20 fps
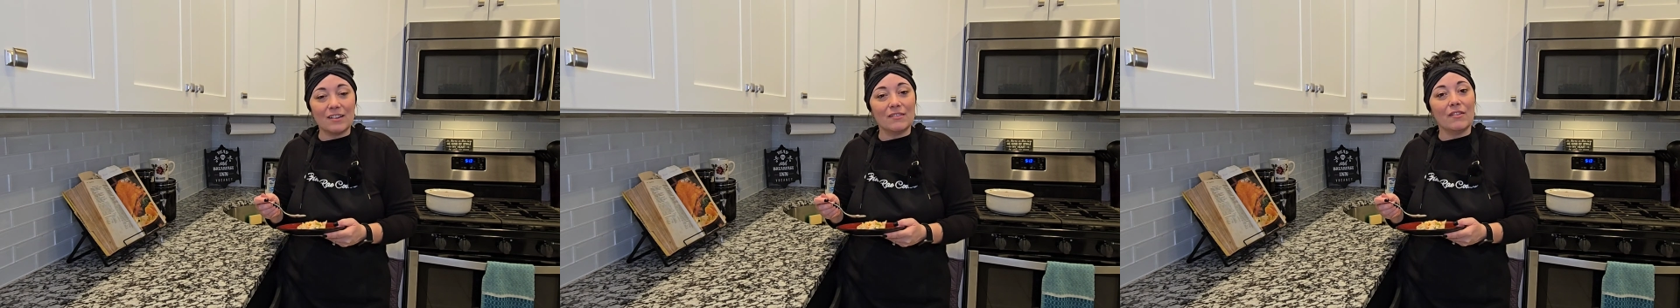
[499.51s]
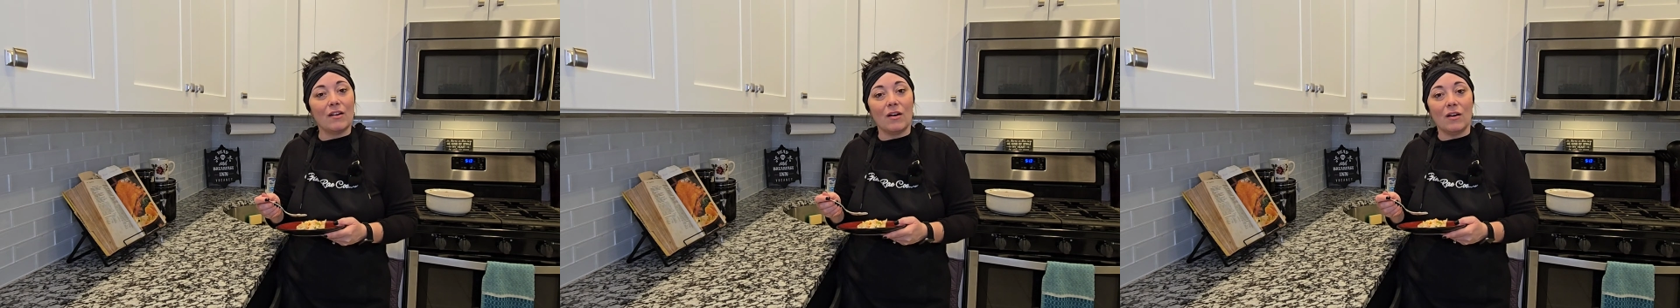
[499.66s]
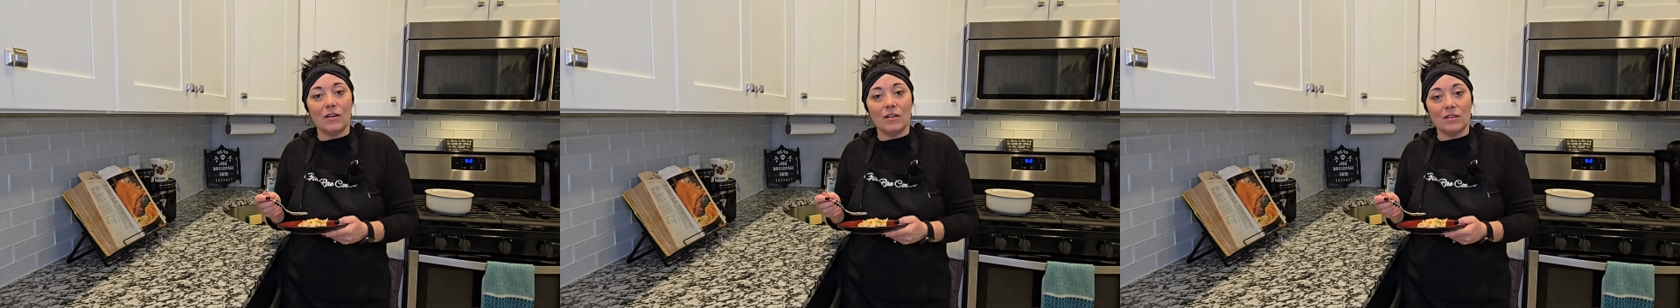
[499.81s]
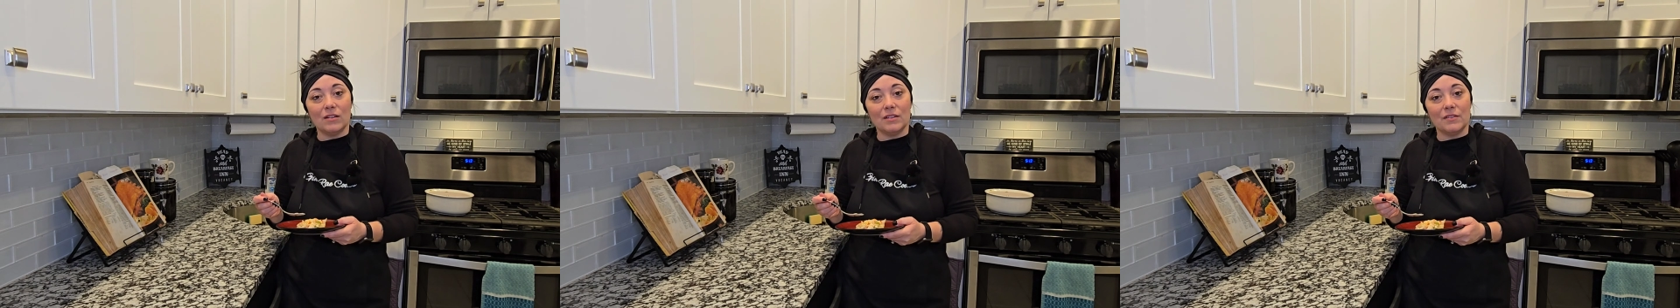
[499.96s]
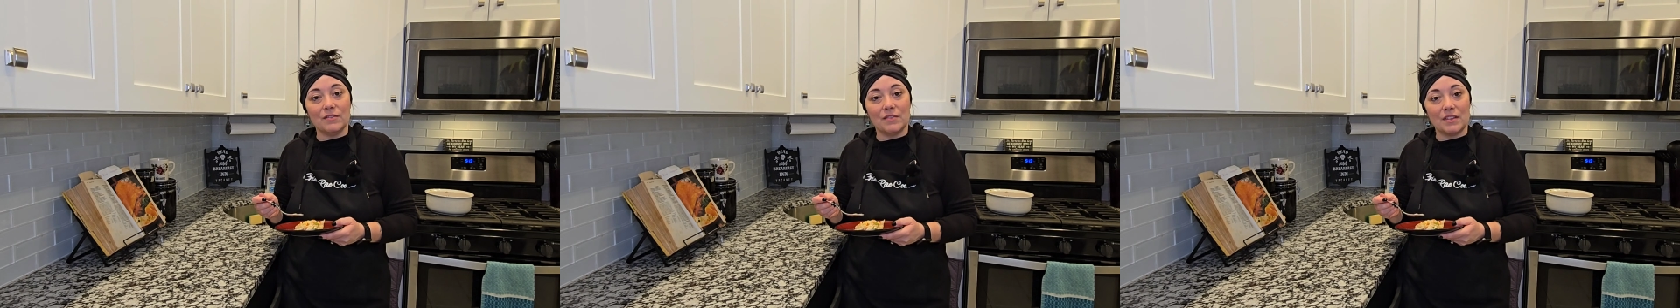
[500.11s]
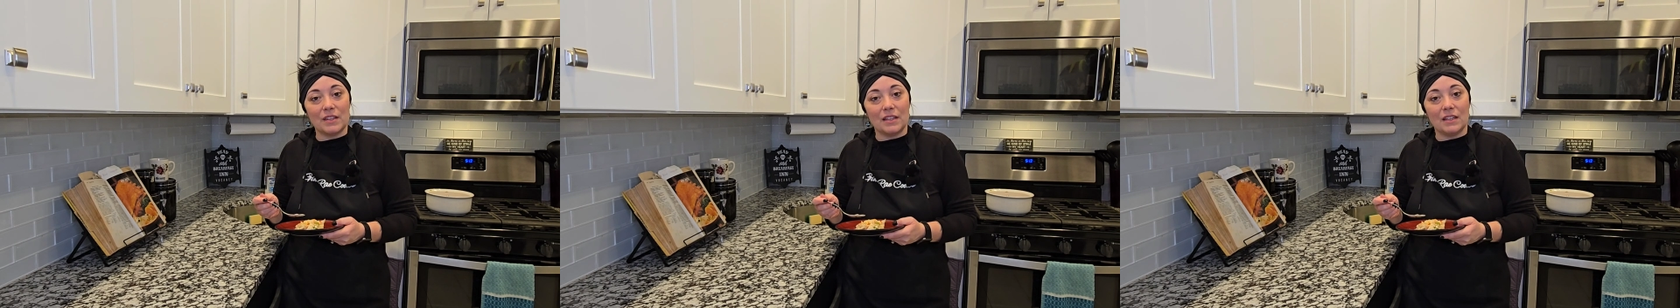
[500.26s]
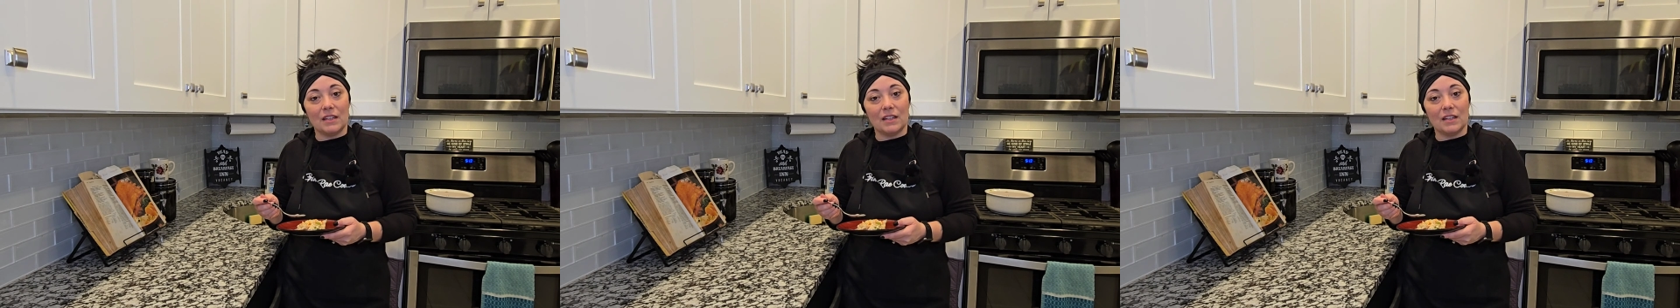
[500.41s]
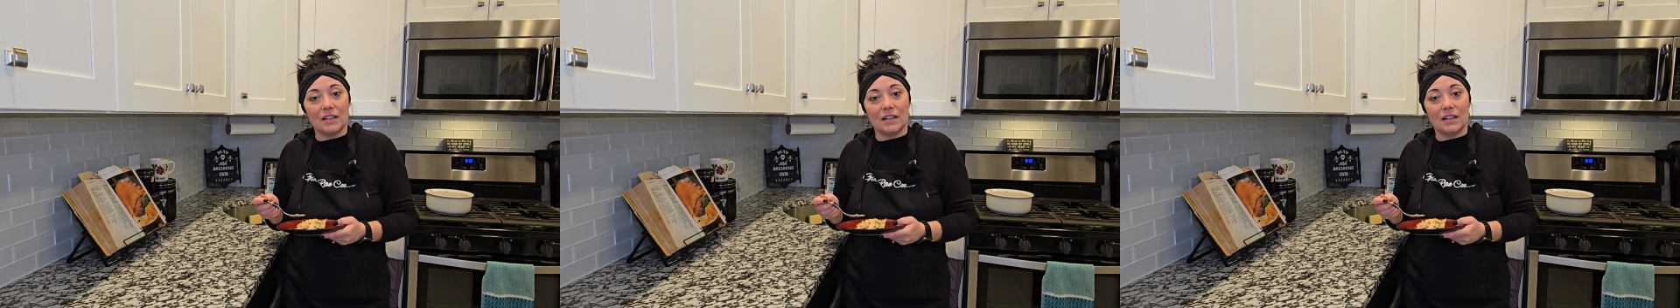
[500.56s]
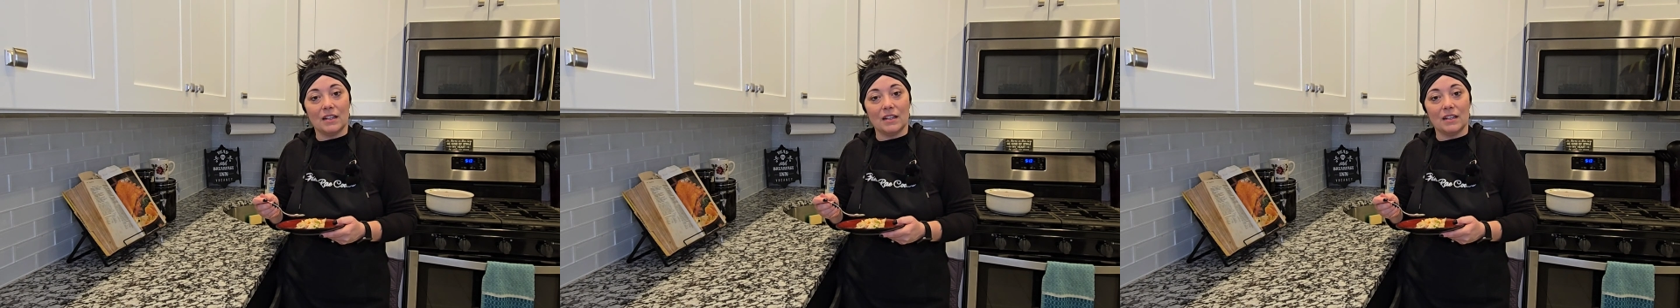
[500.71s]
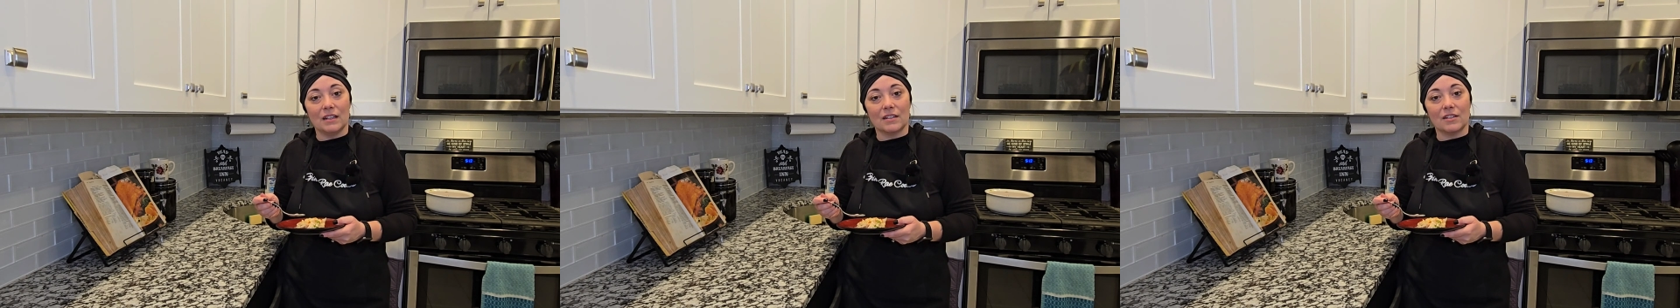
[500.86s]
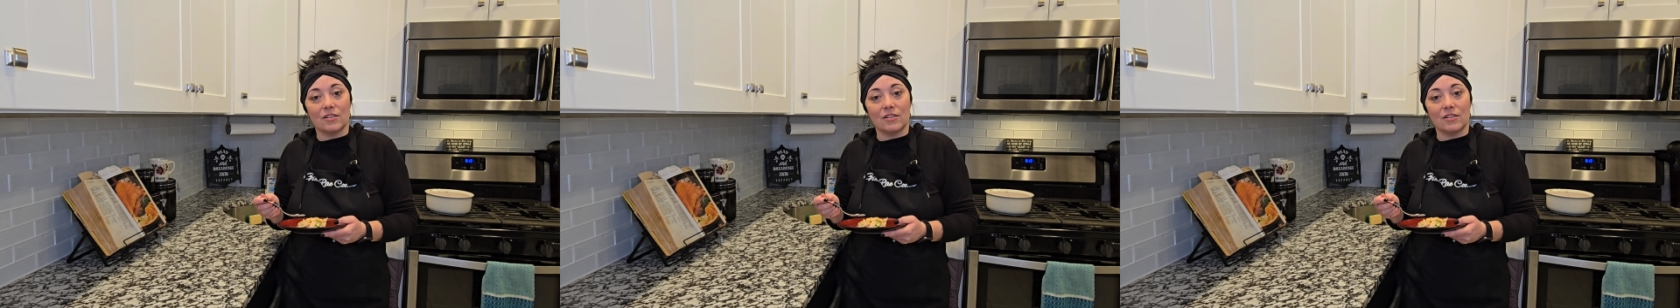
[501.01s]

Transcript: of all of the